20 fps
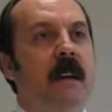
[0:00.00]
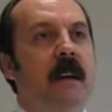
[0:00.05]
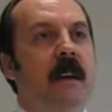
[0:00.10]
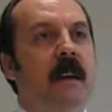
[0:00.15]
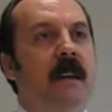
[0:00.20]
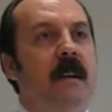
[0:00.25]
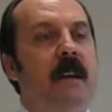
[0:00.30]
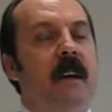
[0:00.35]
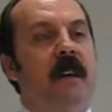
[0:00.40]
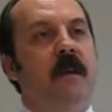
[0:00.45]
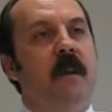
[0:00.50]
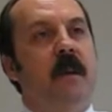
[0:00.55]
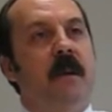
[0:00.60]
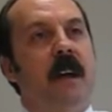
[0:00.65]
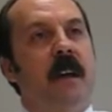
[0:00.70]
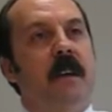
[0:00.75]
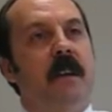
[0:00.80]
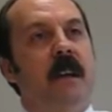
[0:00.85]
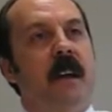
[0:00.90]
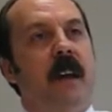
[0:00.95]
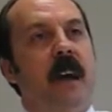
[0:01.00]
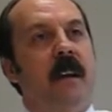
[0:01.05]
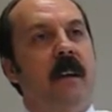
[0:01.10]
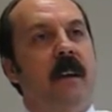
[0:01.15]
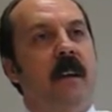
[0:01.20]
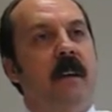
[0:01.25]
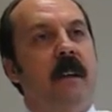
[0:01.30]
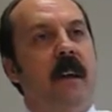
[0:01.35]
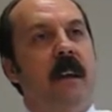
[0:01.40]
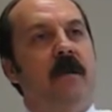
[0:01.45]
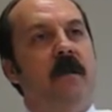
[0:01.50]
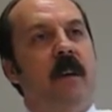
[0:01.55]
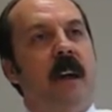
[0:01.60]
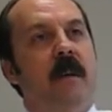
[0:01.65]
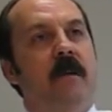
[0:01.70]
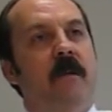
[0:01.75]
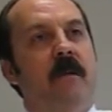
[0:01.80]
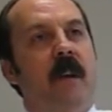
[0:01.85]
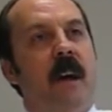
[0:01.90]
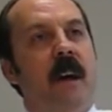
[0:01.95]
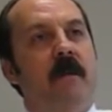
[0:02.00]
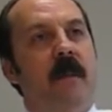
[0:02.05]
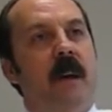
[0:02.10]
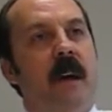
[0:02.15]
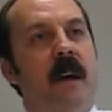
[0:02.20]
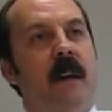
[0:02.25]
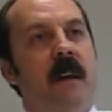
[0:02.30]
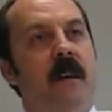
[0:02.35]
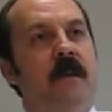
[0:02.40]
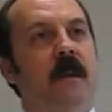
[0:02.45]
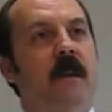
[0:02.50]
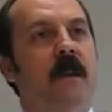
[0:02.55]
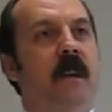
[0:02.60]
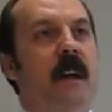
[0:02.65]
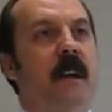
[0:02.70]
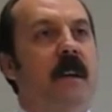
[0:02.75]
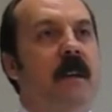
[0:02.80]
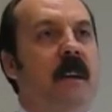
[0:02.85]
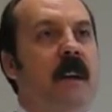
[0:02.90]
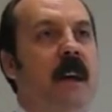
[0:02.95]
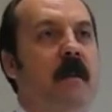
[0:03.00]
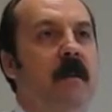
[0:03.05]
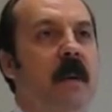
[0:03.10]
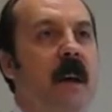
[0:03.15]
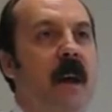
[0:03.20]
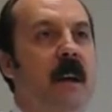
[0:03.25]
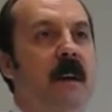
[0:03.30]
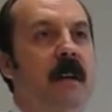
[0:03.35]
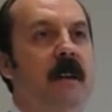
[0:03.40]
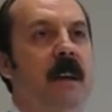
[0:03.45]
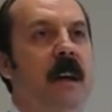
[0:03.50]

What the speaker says: and then take a few days to get there and then write back and a few days to get back,